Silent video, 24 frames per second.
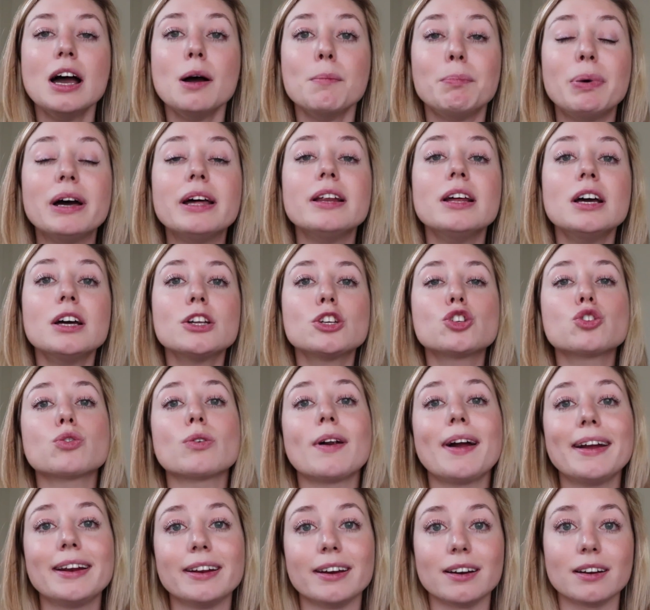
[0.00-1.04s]
But
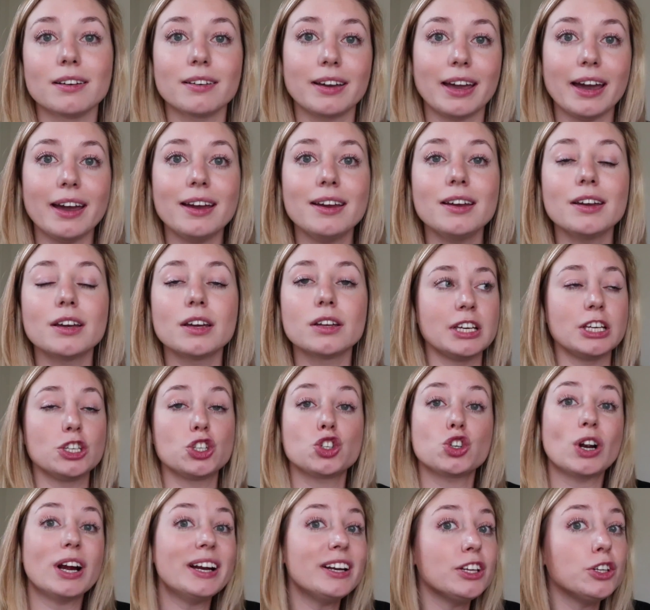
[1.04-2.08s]
tryna, okay? He's
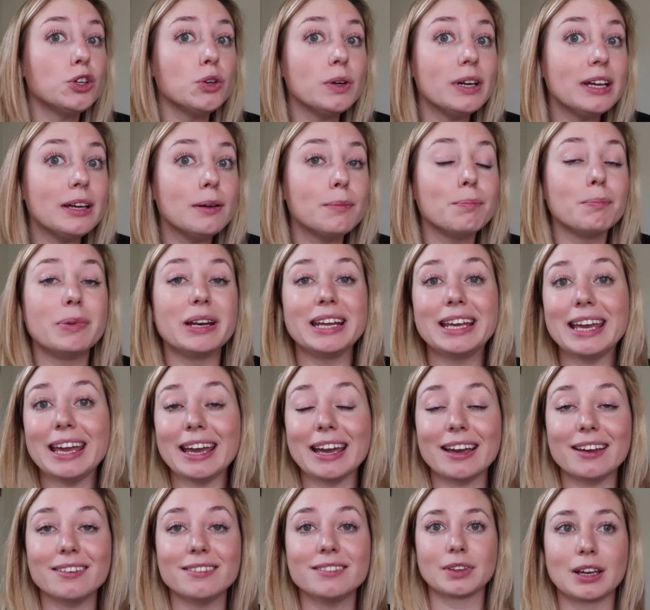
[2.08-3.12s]
trying to do it, but he
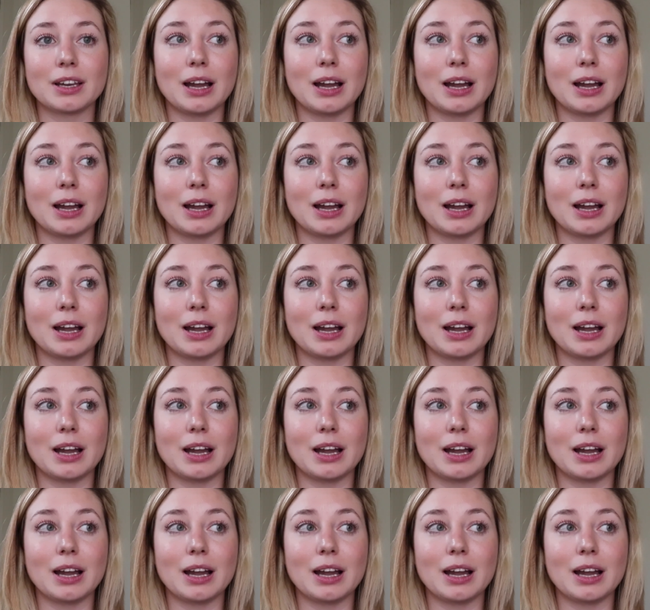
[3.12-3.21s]
can't.